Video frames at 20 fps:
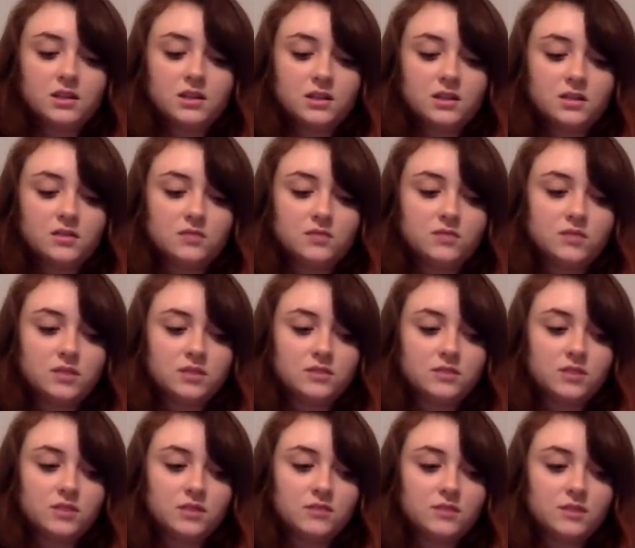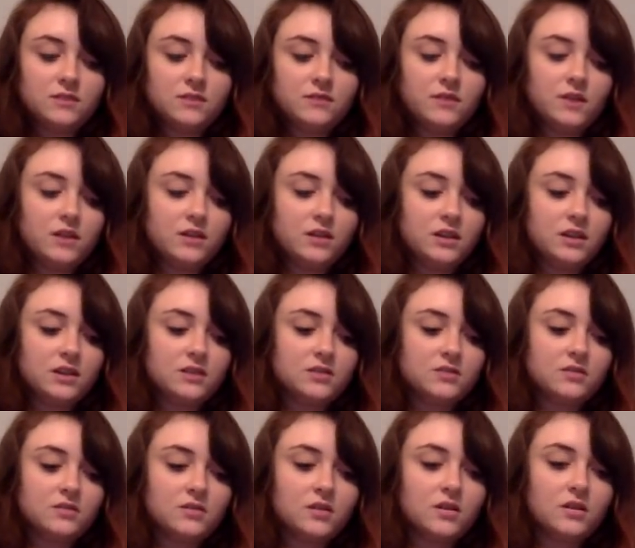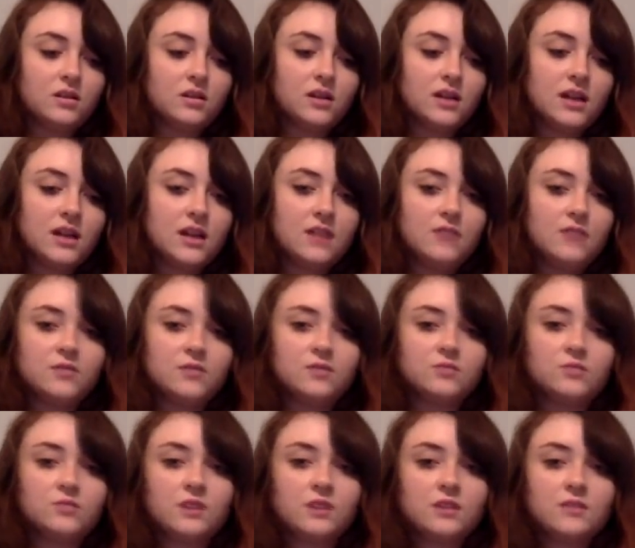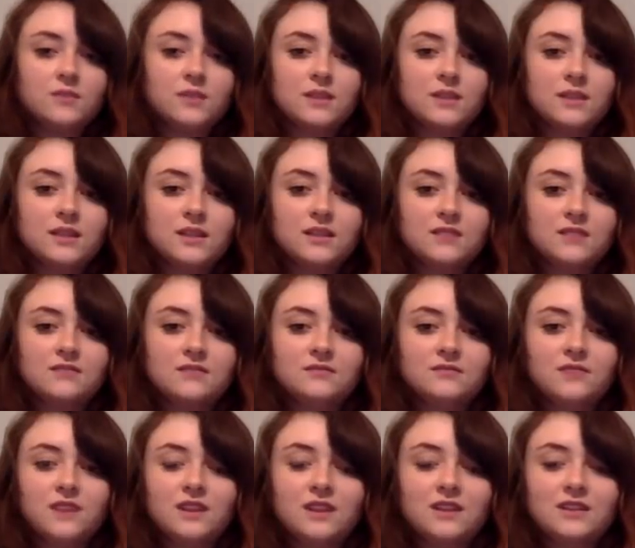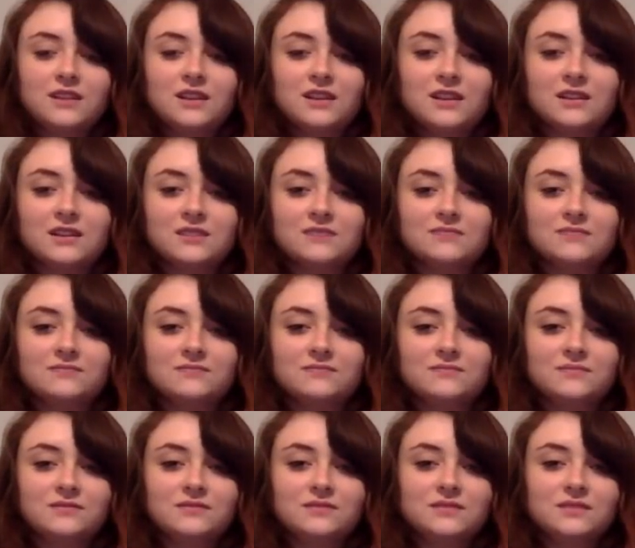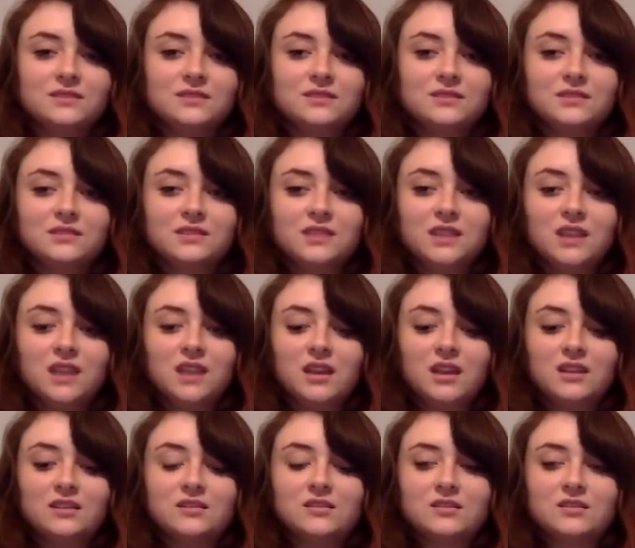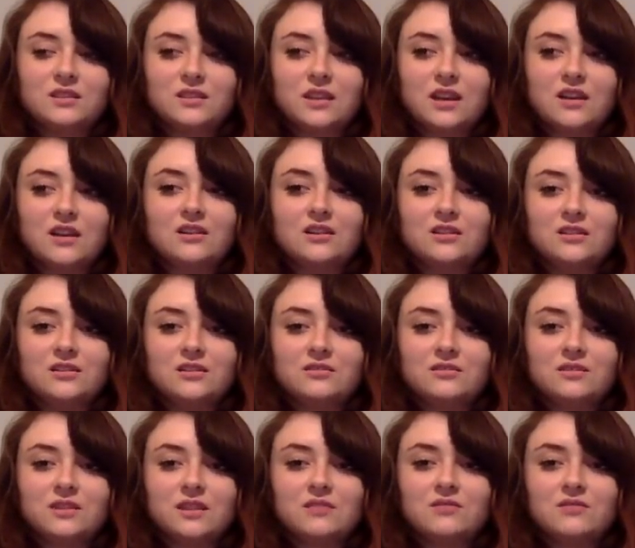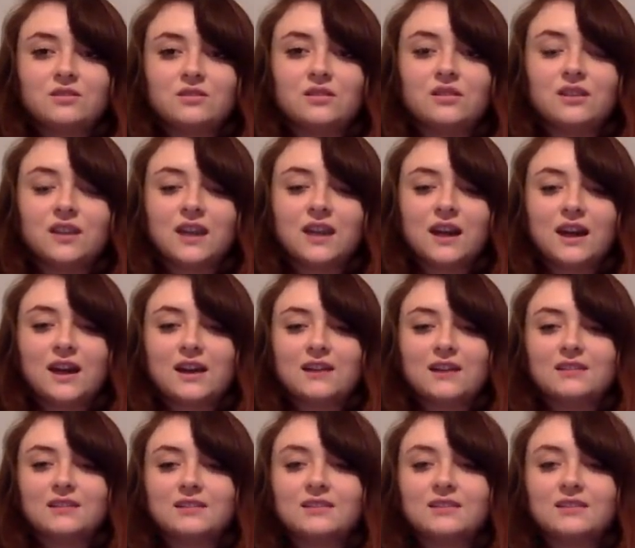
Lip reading: it was watermelon vodka. So all I ate was watermelon and vodka and carrot juice. That was all I had.